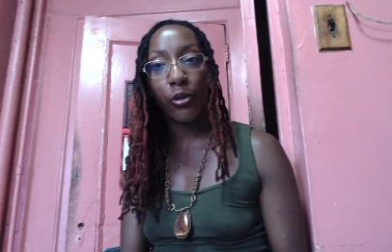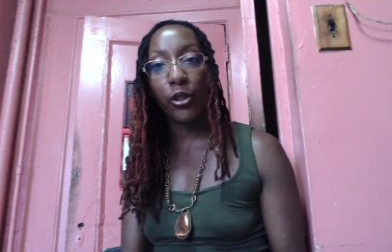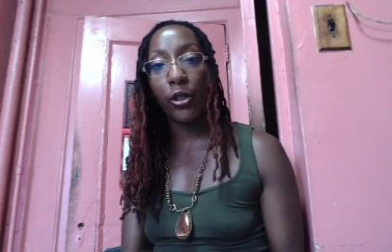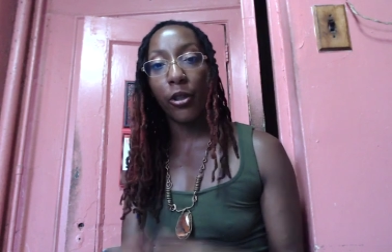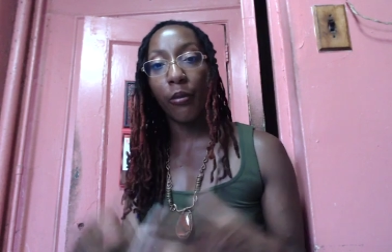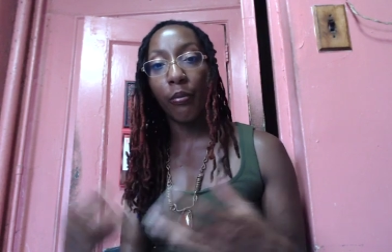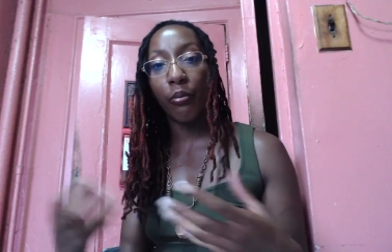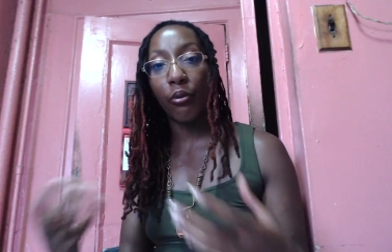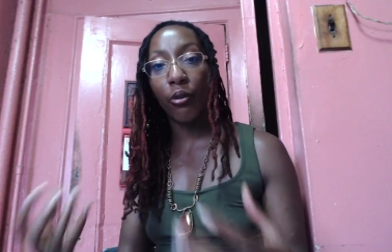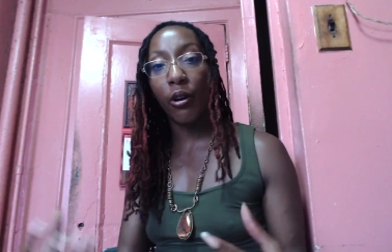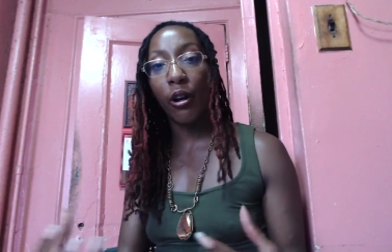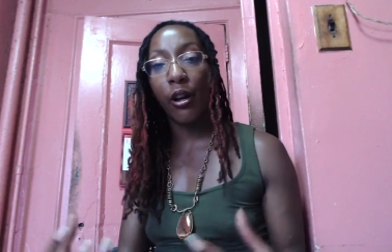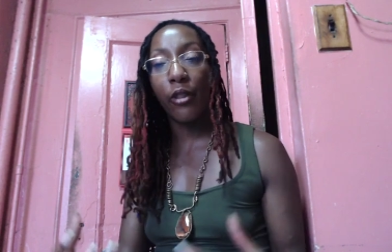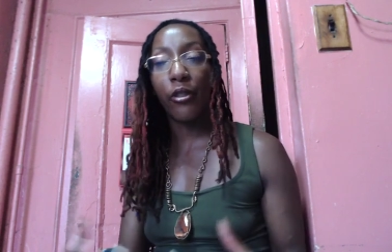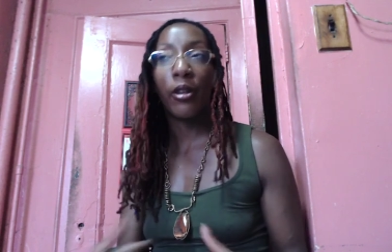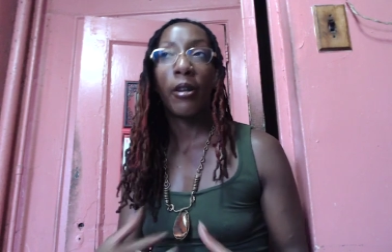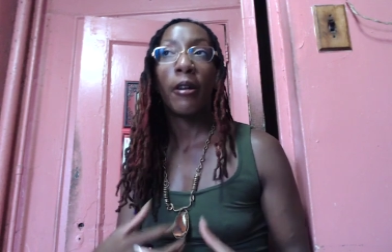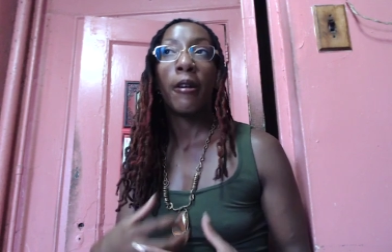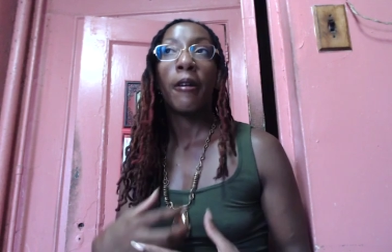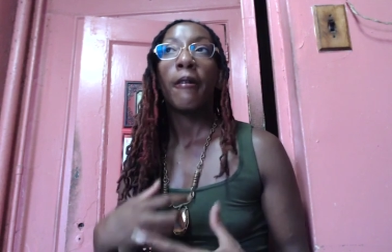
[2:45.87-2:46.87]
So the broth
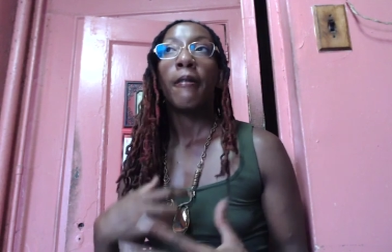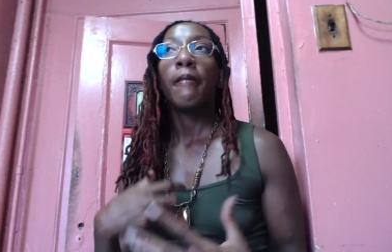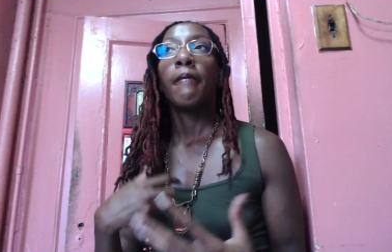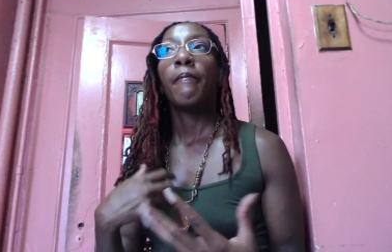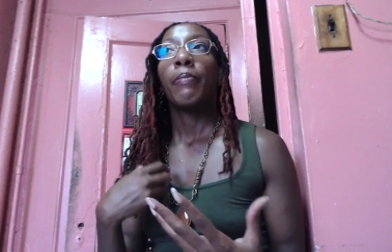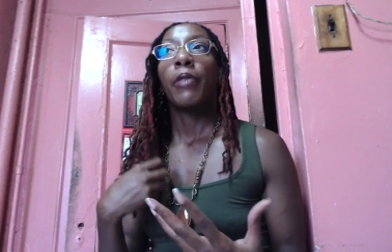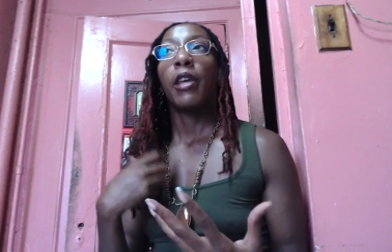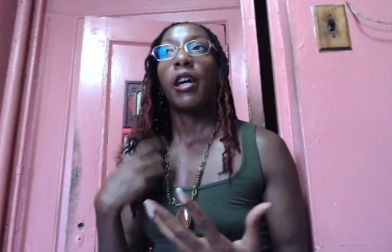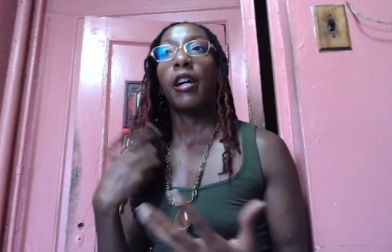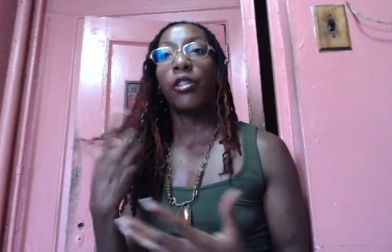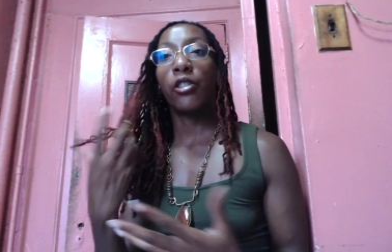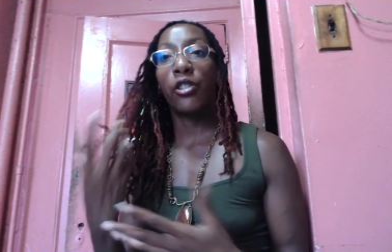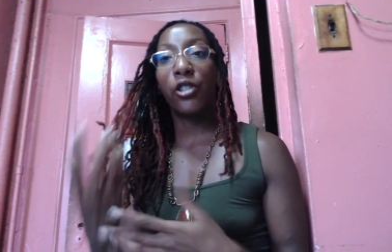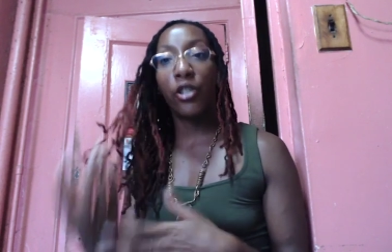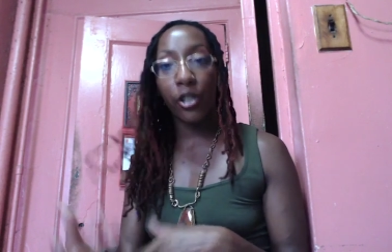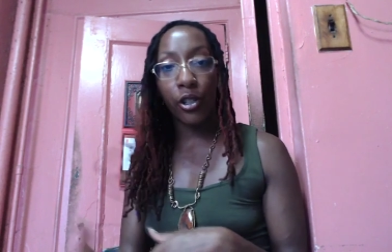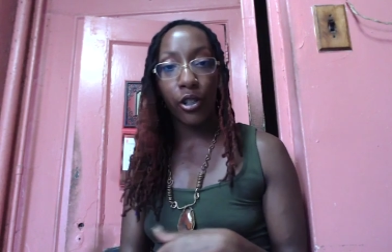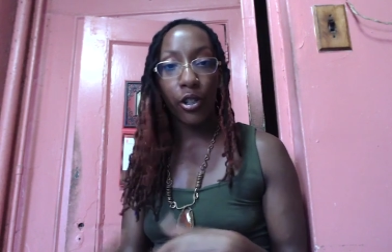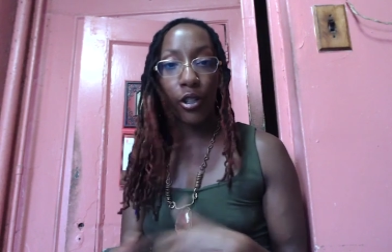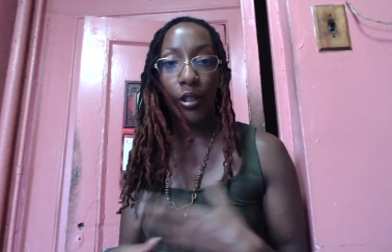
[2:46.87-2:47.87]
has
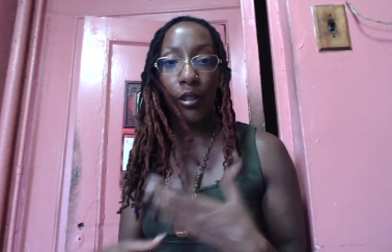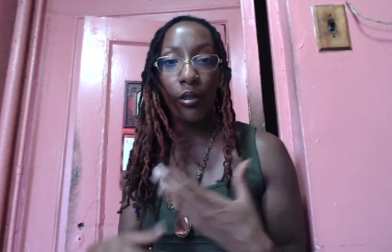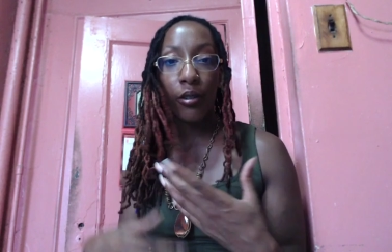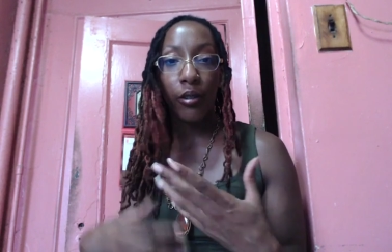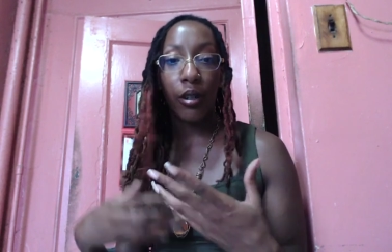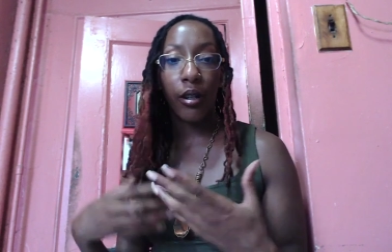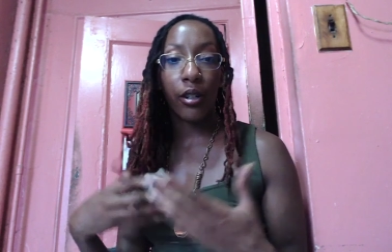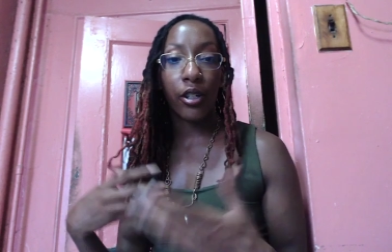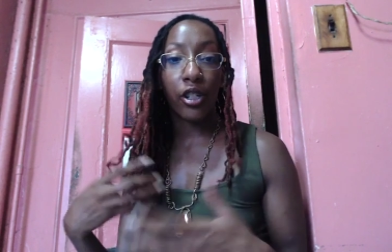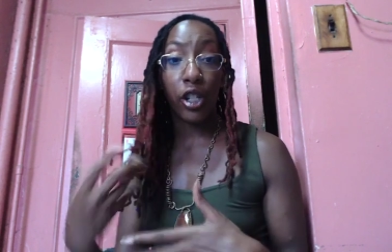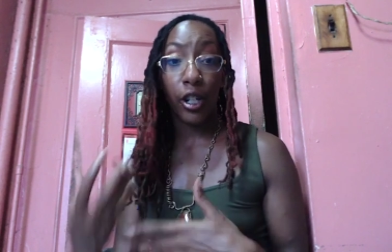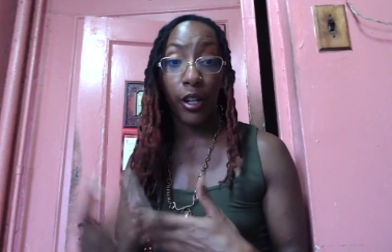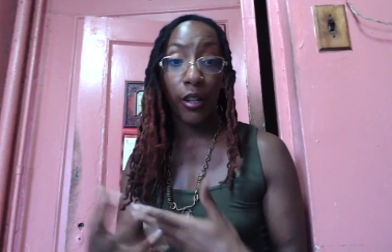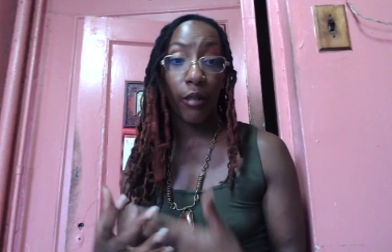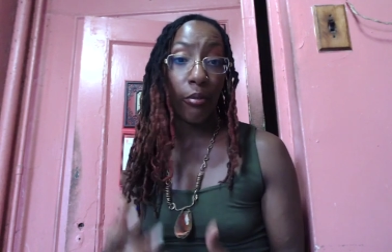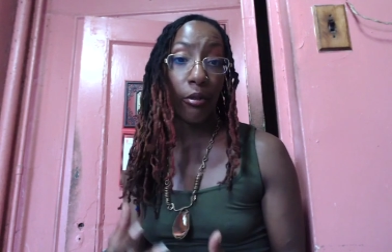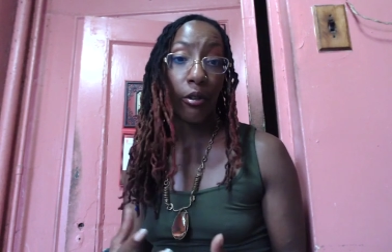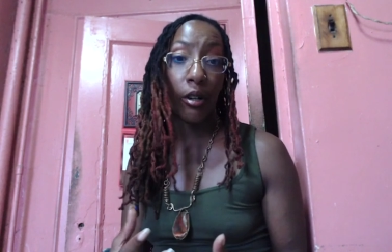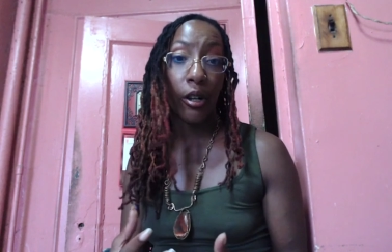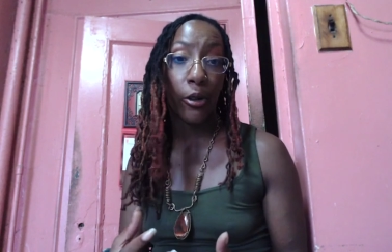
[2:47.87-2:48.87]
ginger chicken
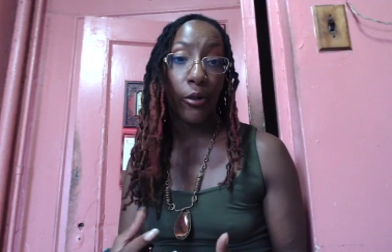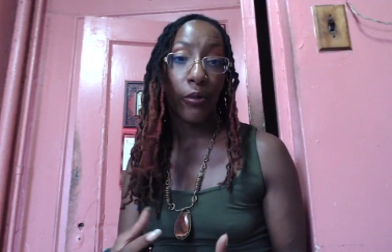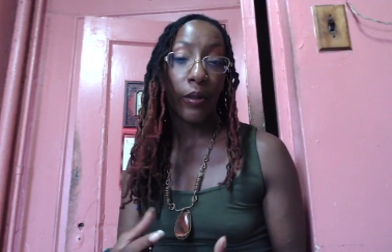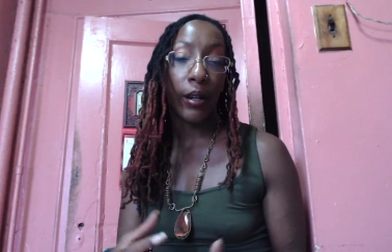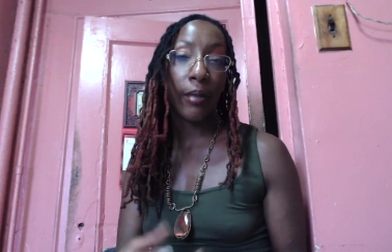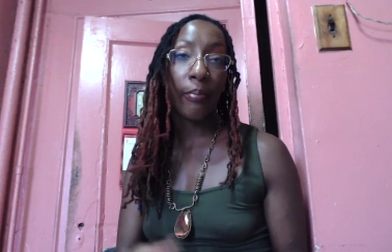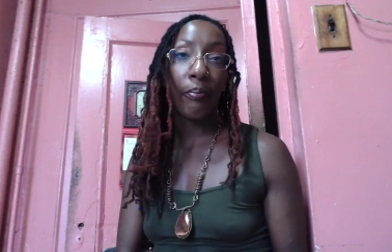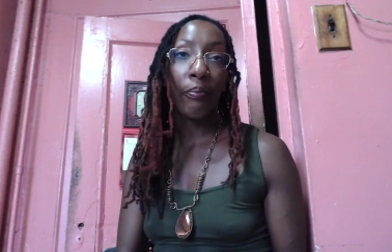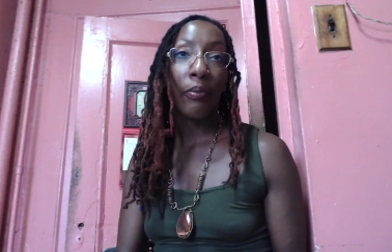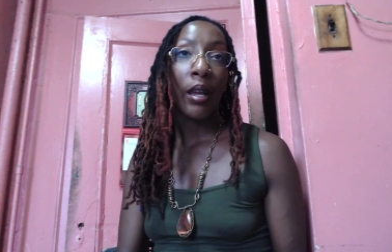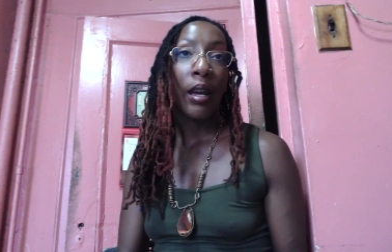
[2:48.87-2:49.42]
broth, right?